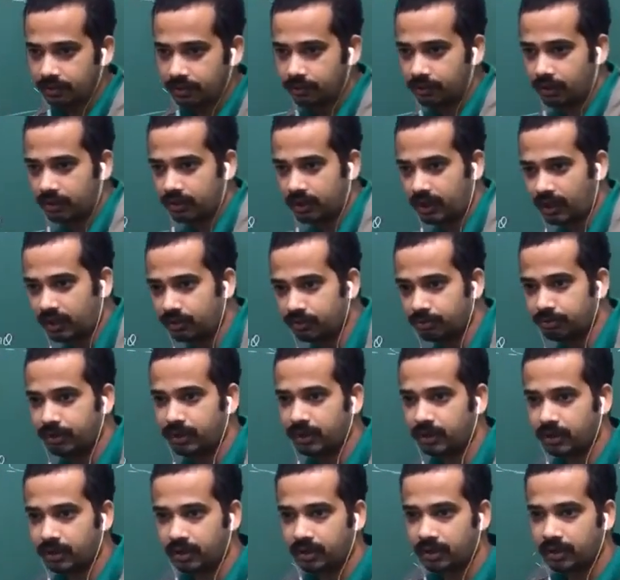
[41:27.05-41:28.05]
You are trying to
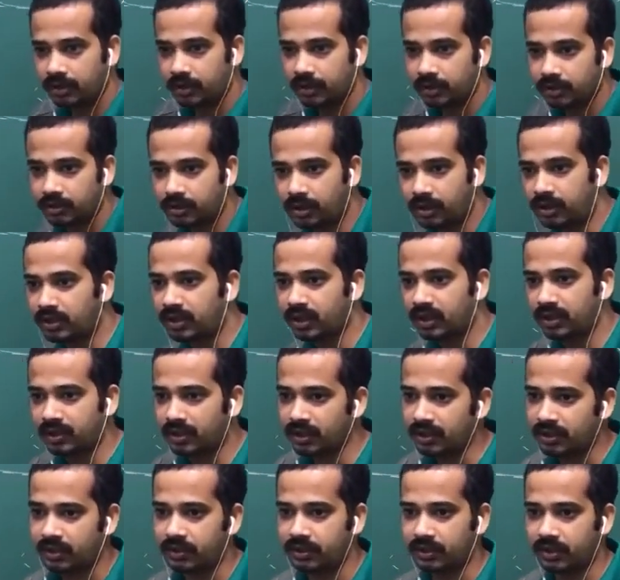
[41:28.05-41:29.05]
make
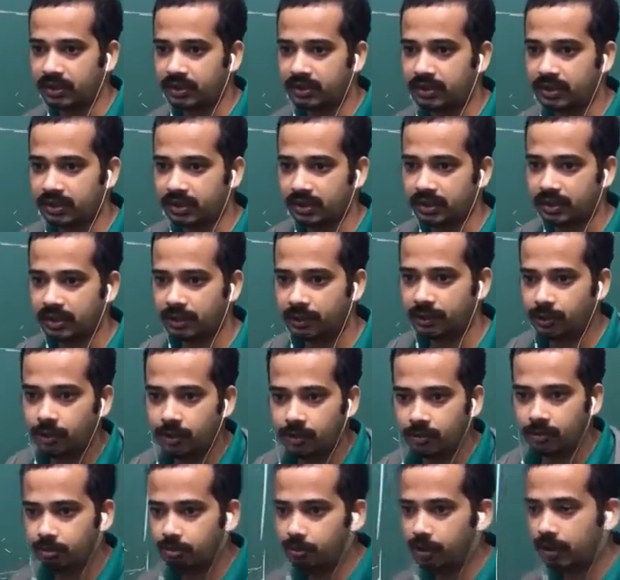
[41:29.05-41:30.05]
certainty here, isn't it?
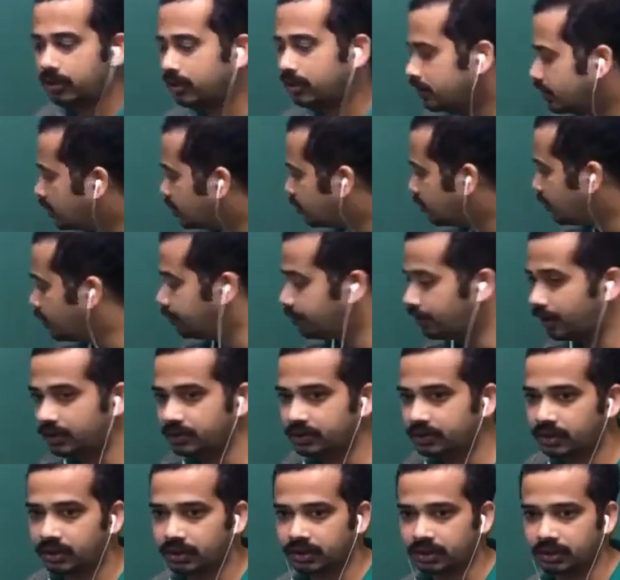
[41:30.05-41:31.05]
But this will be
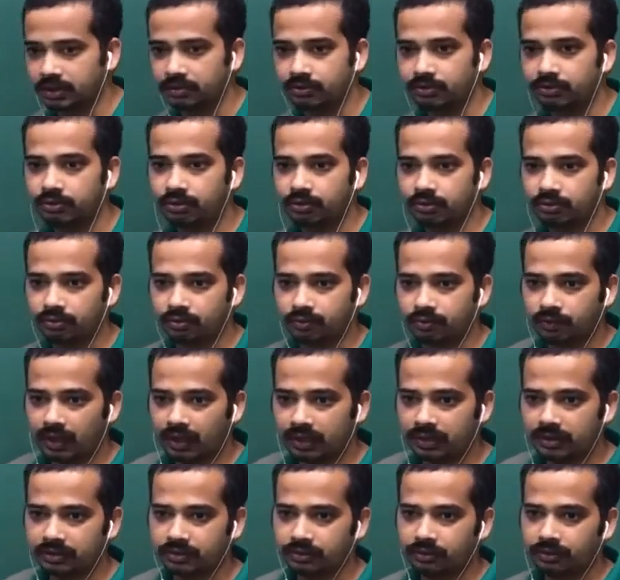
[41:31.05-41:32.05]
uncertain. You don't know
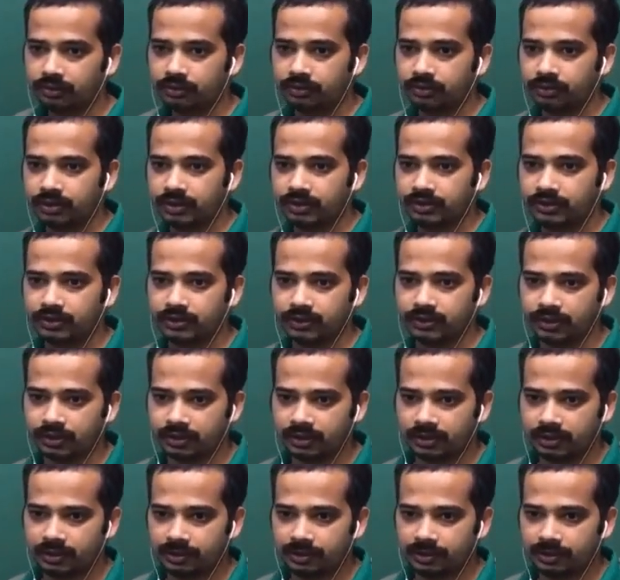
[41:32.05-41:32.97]
where it's going to reach here.